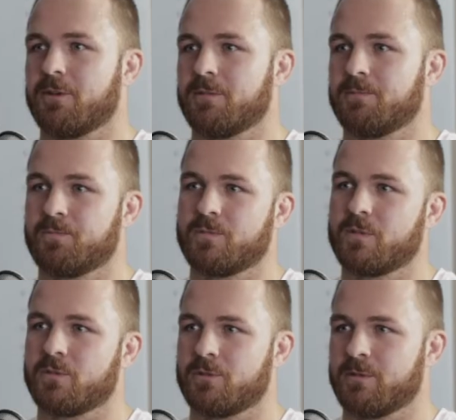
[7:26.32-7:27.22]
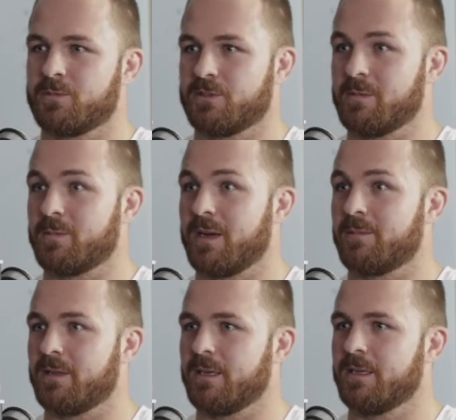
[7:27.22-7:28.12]
and sort of represent Bay of
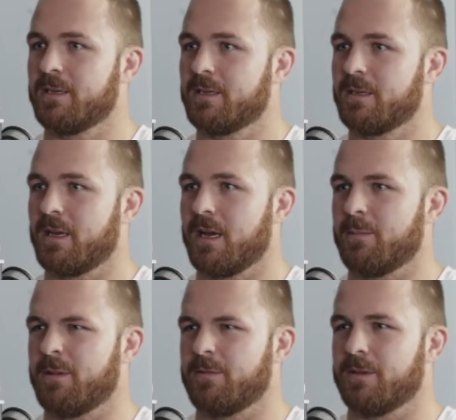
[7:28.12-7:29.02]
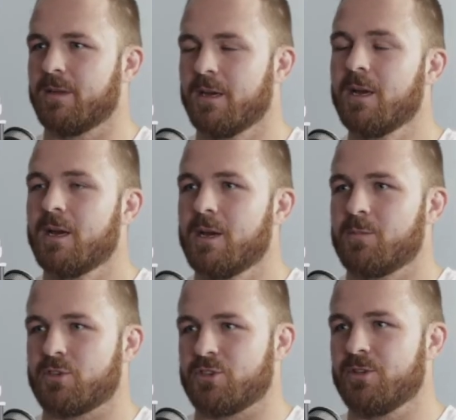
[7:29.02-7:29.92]
Plenty if he'd
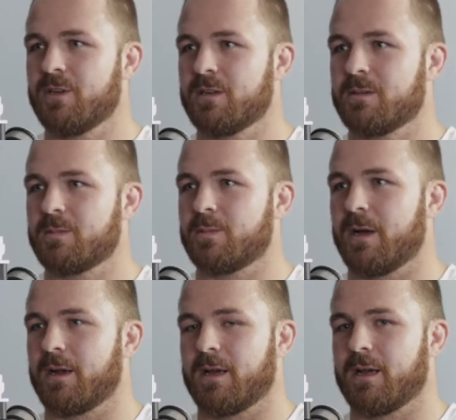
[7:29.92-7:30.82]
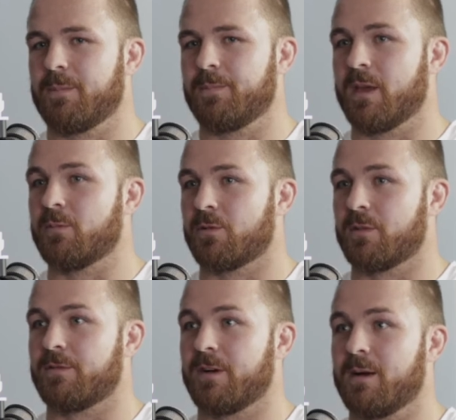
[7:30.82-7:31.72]
pursued it. Yeah. But he brought the
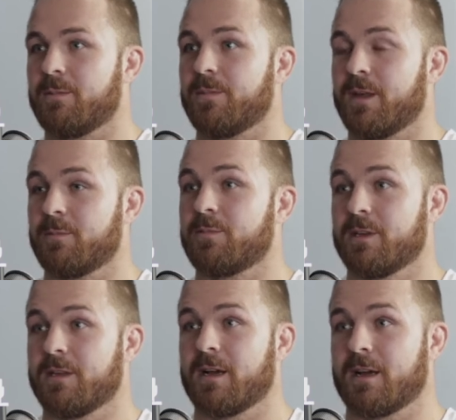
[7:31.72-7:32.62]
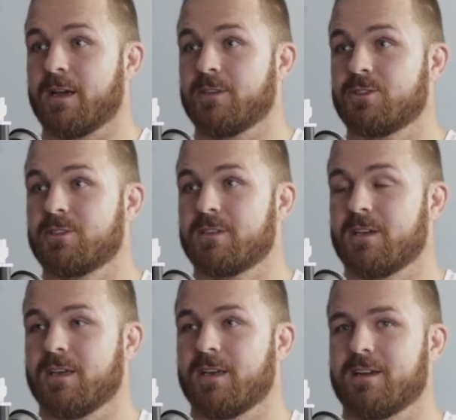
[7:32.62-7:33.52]
farm at a pretty young age.
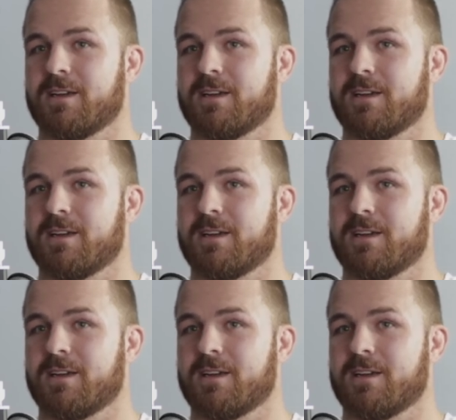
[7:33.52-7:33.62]
Dad